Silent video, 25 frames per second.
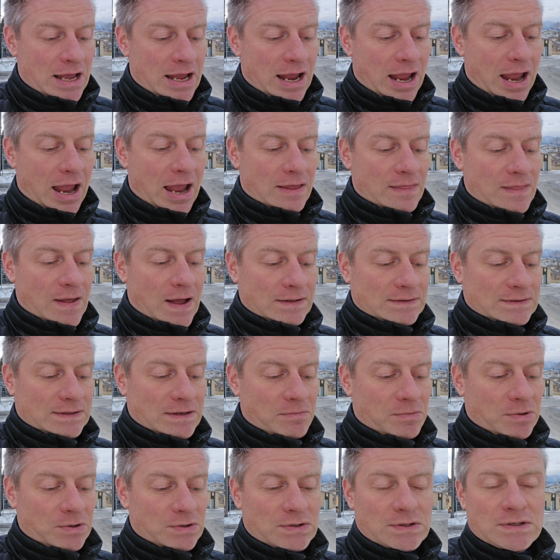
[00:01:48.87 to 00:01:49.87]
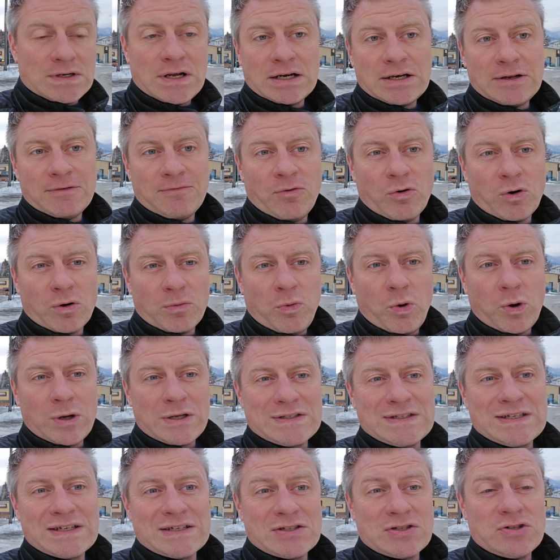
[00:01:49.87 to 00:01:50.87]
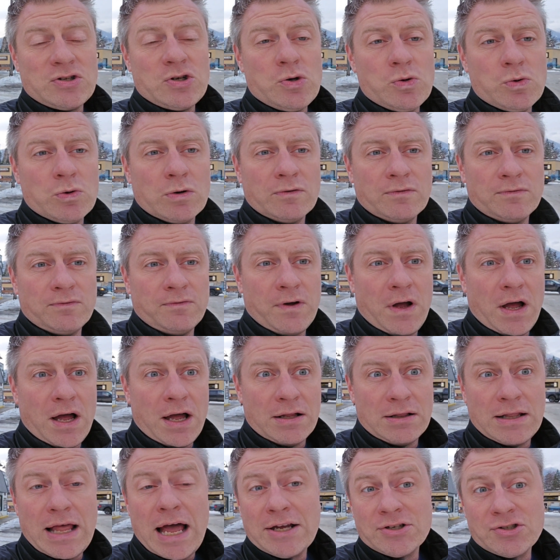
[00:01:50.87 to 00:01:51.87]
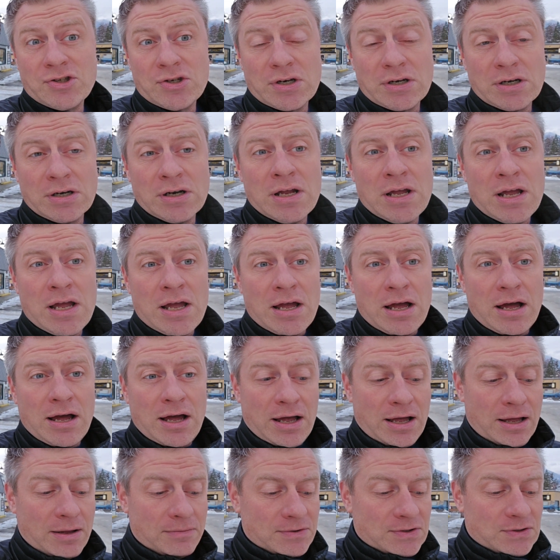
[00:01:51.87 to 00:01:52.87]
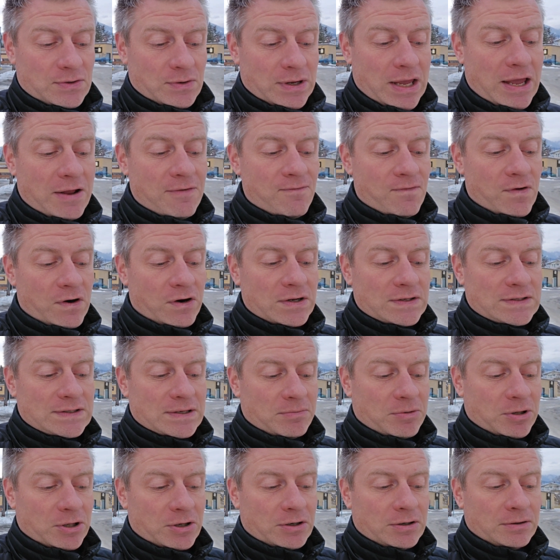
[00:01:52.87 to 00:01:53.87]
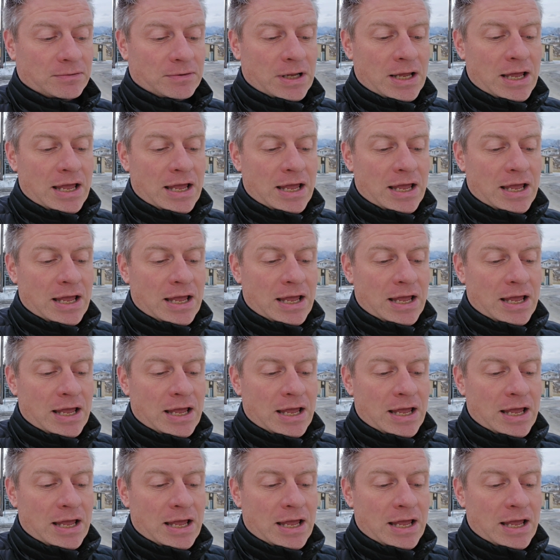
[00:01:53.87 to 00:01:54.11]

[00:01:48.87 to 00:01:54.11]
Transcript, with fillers: and that's compared to 94.62 of uh, last year. Um, so again, very similar.